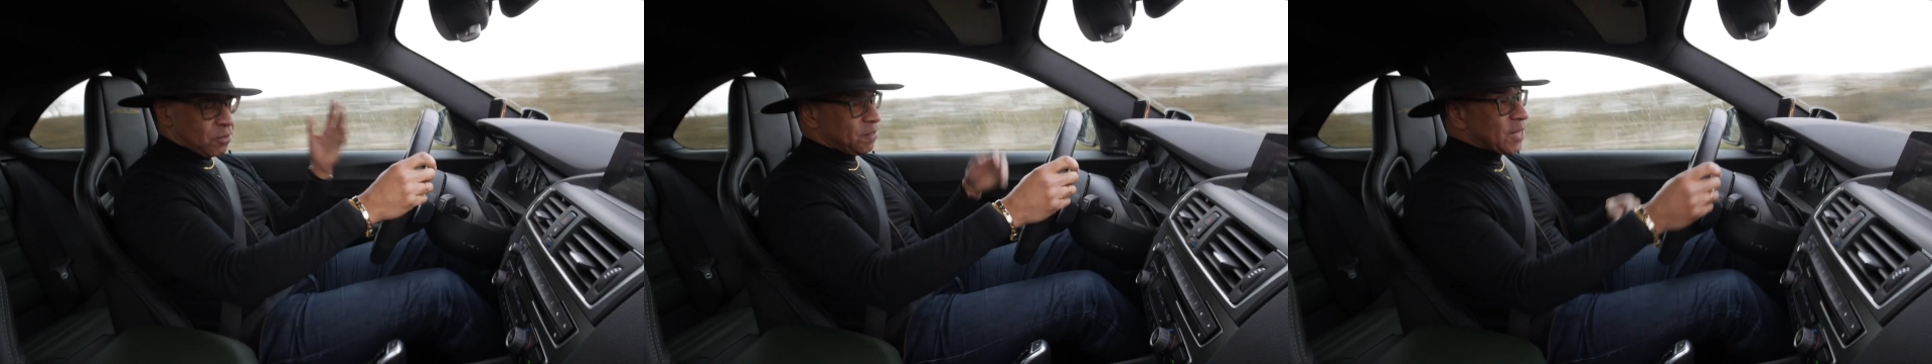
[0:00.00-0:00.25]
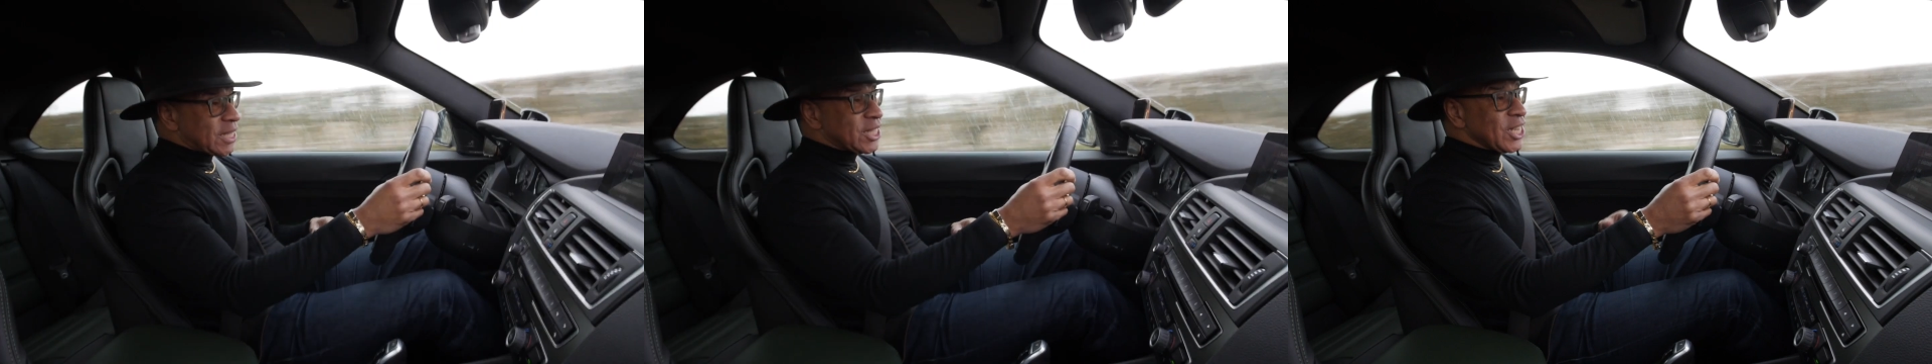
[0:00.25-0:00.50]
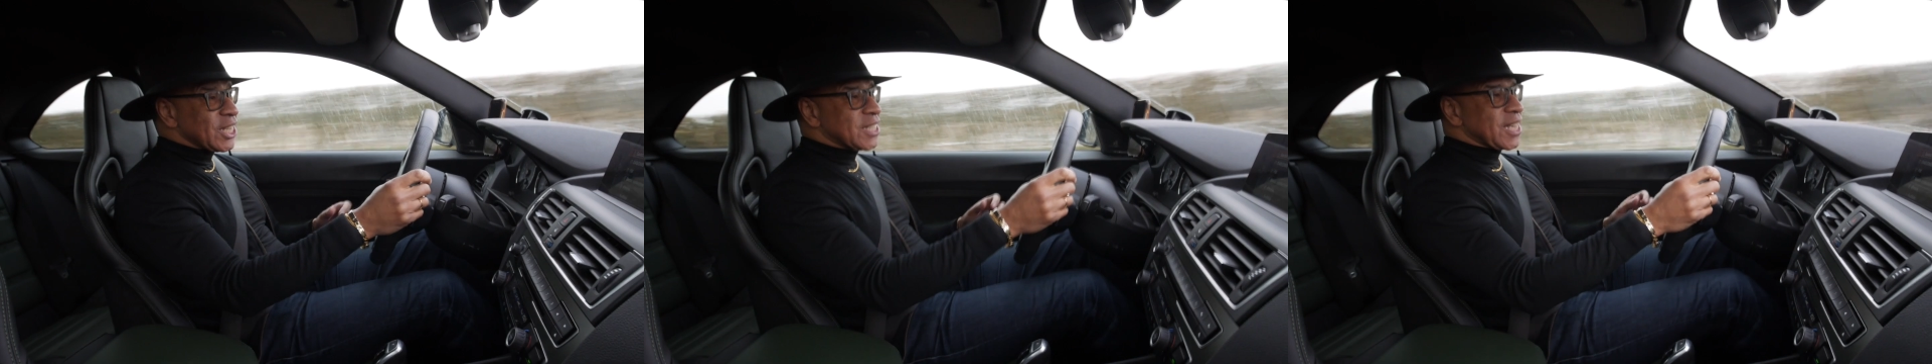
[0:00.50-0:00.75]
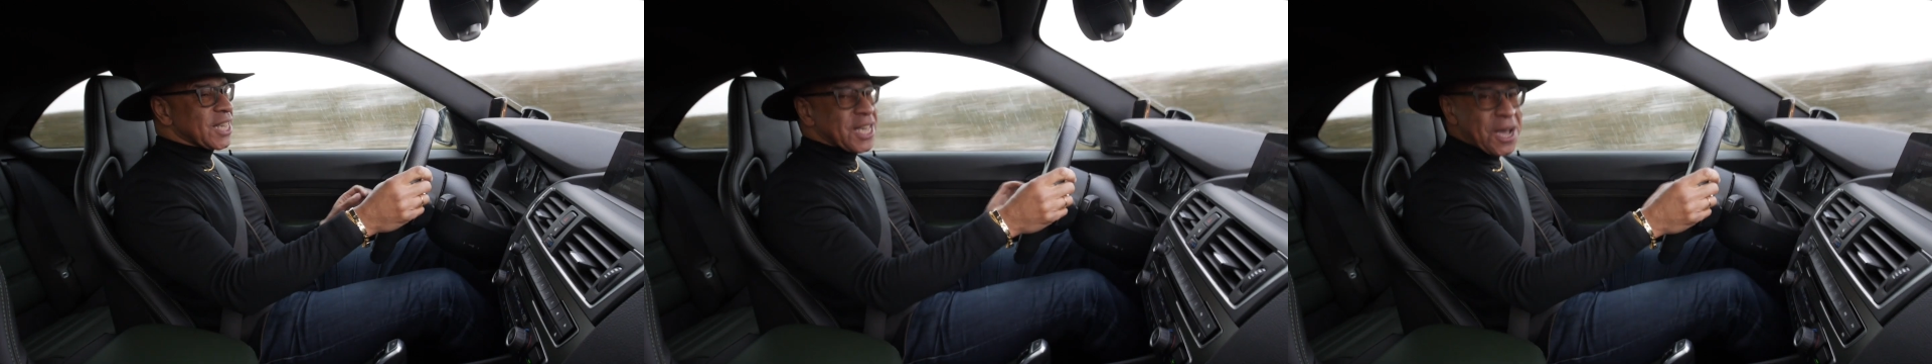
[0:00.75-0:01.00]
the Schnitzer
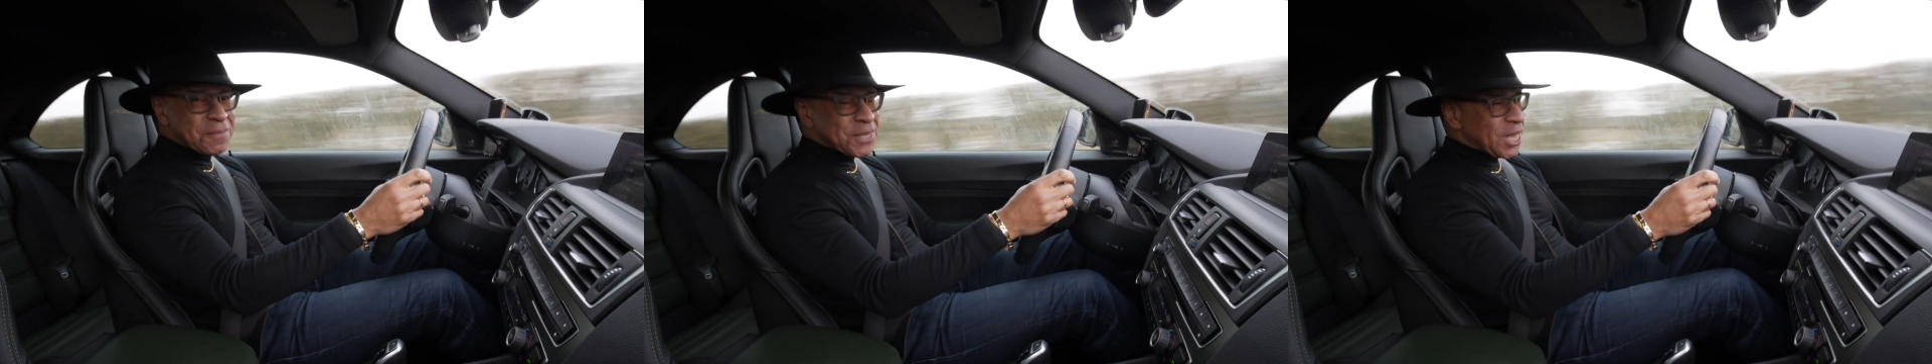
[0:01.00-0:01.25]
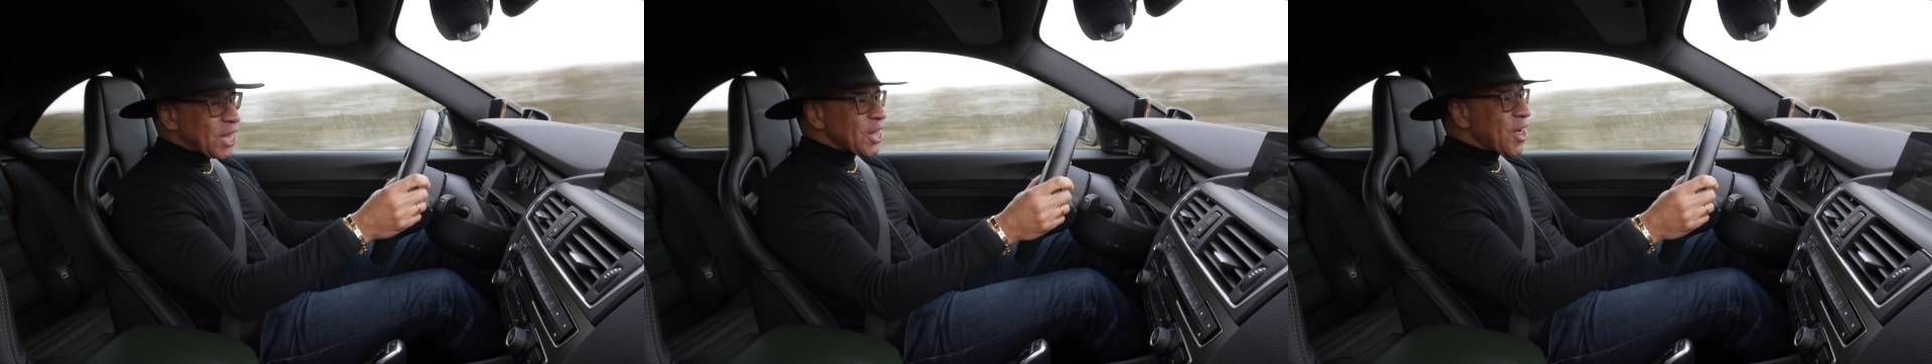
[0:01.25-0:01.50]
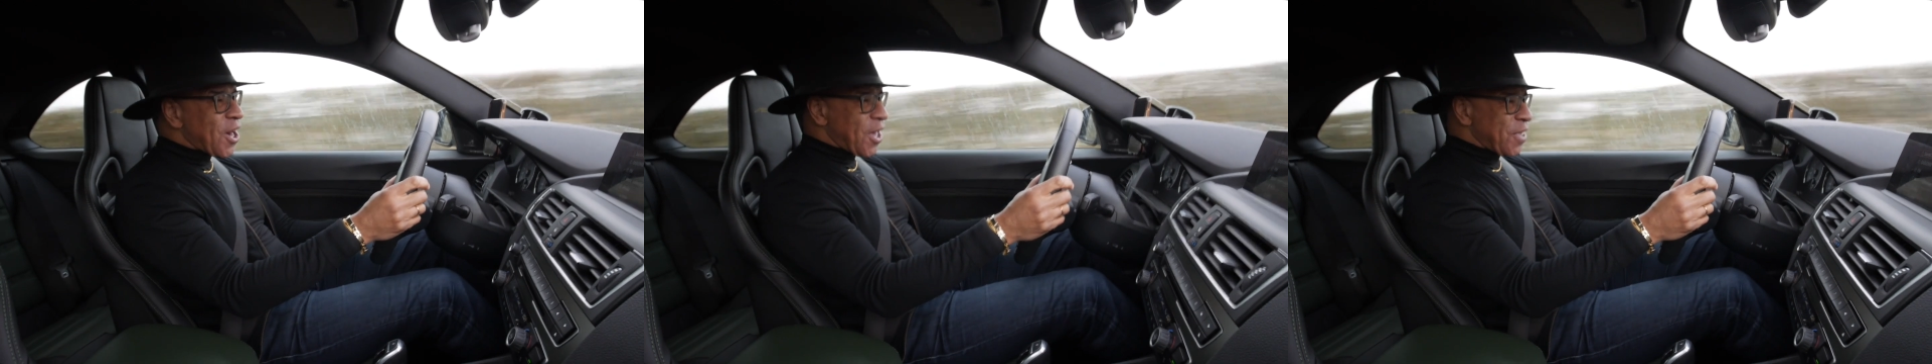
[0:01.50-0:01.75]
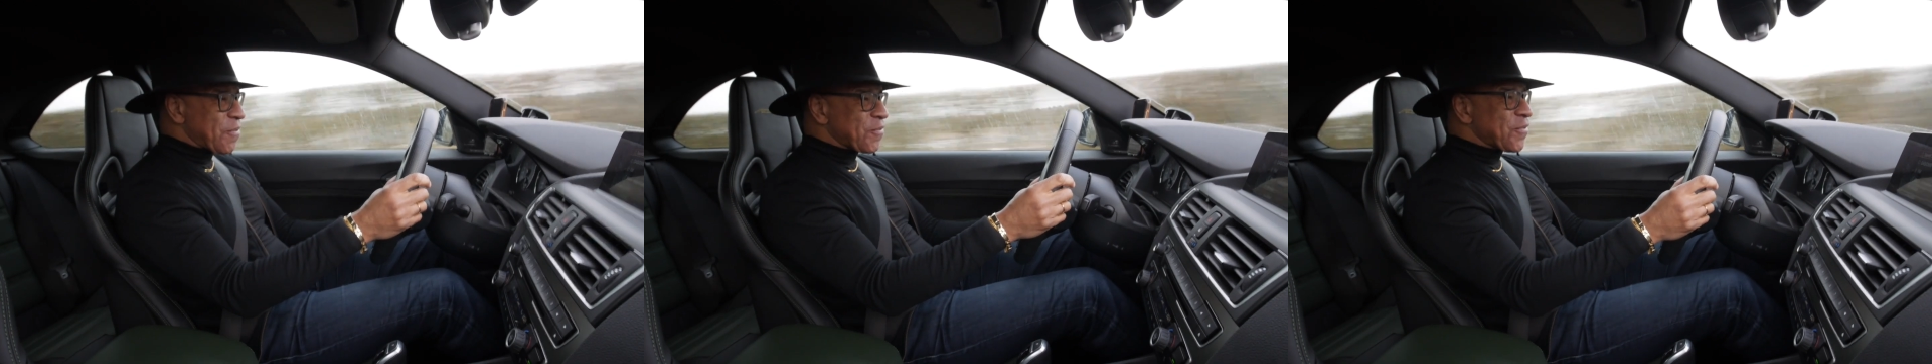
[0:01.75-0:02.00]
comes alive